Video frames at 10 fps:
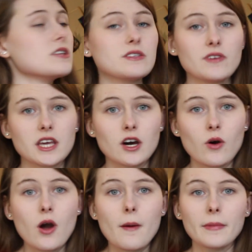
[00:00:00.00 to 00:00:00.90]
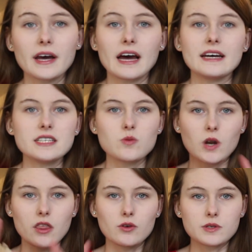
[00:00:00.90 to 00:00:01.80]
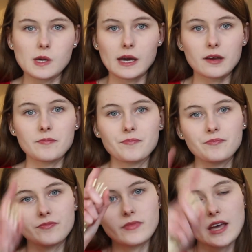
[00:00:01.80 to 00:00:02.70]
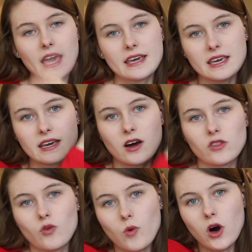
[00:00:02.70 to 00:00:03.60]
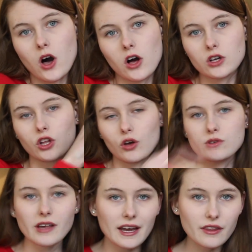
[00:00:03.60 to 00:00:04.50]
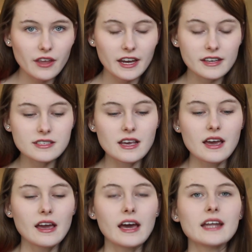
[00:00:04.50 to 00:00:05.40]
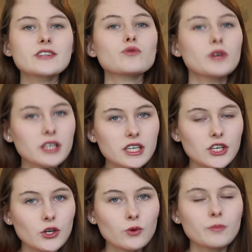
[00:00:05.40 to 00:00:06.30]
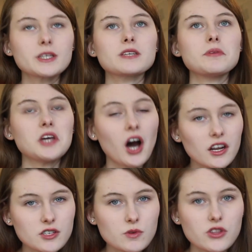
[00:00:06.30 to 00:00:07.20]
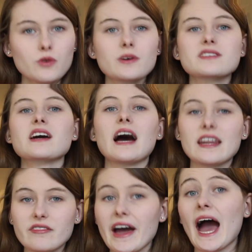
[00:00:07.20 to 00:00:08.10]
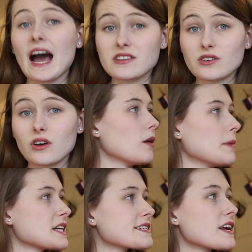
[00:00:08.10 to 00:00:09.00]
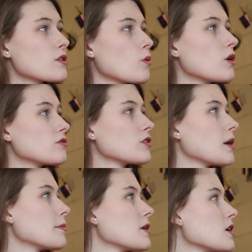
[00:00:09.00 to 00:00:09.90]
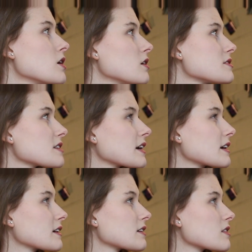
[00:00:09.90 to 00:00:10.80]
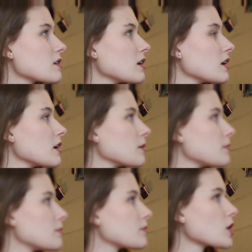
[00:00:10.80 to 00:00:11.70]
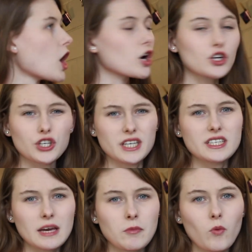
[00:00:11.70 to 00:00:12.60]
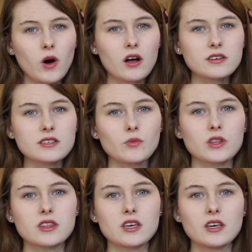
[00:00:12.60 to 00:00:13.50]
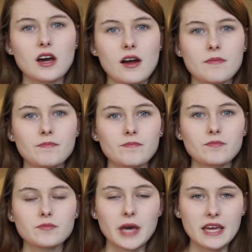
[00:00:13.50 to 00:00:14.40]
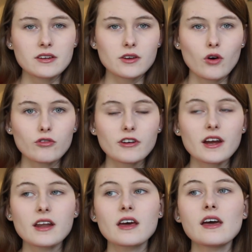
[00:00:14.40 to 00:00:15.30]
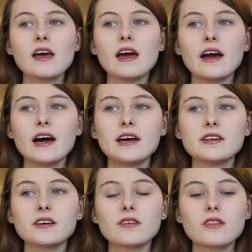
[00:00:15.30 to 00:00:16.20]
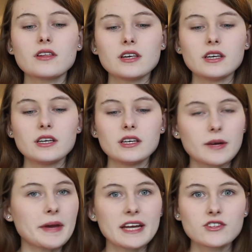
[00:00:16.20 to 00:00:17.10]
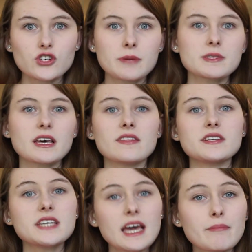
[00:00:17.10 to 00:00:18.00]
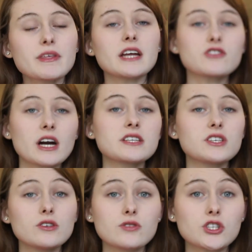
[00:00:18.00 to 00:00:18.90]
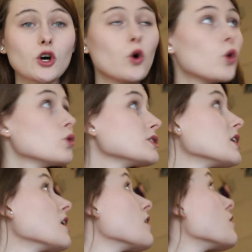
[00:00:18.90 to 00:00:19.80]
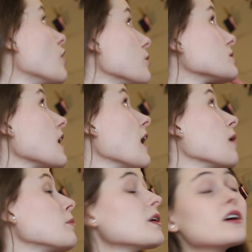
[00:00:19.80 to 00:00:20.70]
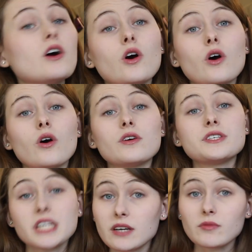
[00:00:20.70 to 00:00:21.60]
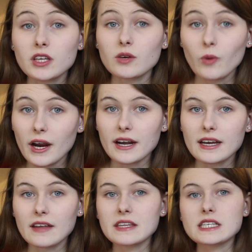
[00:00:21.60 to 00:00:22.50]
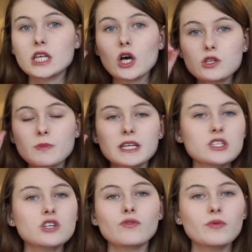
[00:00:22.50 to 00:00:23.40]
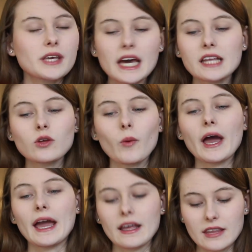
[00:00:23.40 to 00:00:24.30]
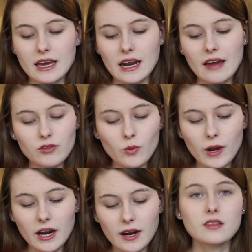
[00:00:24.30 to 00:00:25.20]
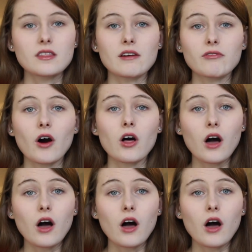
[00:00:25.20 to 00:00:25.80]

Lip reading: this video, but I did one of those like hanging on the wall clothesline things. And it's really cute, but to be honest with you, it's kind of a hassle. On my side of the room, it's like the concrete type of walls with the paint over it, and the command strips and the tape that I tried to use to hold those up didn't really work, and these clothespins just get in the way. They get everywhere, they fall